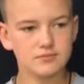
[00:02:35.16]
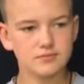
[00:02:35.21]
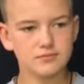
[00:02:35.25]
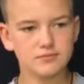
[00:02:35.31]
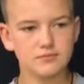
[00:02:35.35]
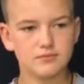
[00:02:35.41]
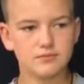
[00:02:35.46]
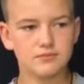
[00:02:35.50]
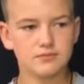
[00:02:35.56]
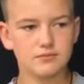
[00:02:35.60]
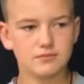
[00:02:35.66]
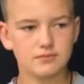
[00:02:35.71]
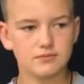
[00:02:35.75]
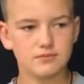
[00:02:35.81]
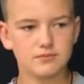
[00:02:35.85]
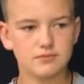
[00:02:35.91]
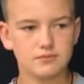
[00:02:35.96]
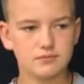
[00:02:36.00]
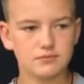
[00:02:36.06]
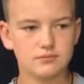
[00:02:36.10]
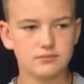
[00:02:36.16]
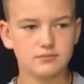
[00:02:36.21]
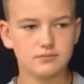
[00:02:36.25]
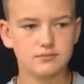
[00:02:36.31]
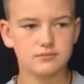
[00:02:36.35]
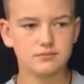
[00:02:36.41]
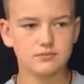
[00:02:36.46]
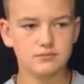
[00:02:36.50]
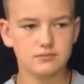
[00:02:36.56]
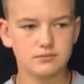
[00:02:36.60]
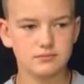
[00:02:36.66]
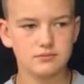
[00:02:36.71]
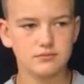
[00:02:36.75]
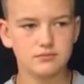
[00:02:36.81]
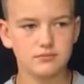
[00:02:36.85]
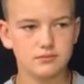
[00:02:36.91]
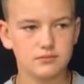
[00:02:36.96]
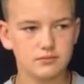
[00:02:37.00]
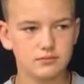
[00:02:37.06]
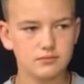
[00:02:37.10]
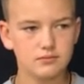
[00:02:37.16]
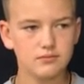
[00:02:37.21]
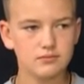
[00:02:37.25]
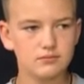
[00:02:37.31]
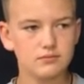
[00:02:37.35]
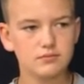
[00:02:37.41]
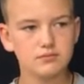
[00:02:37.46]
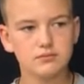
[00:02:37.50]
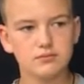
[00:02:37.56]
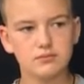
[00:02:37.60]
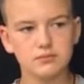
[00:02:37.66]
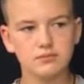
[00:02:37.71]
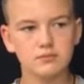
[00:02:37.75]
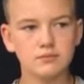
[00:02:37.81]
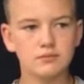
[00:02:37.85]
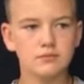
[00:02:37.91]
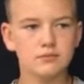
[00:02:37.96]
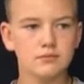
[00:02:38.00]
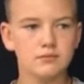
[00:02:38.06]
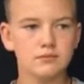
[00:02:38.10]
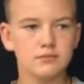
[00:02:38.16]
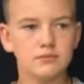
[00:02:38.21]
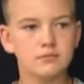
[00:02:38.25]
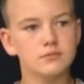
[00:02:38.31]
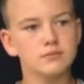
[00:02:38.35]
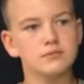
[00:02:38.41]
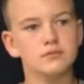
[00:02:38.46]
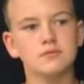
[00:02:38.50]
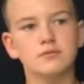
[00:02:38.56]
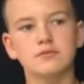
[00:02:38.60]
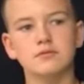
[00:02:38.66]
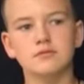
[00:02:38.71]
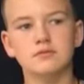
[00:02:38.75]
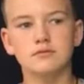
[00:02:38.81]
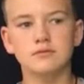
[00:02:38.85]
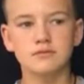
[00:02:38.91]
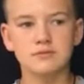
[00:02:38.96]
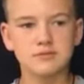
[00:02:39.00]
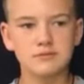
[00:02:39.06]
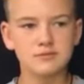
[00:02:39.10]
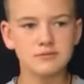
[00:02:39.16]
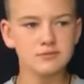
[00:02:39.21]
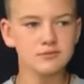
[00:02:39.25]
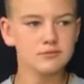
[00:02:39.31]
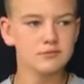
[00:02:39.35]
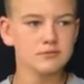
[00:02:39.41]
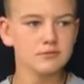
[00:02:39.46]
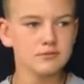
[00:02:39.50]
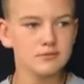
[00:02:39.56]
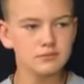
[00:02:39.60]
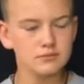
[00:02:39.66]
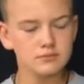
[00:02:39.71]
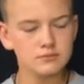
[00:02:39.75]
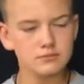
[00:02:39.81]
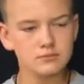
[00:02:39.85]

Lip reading: The person shown says nothing.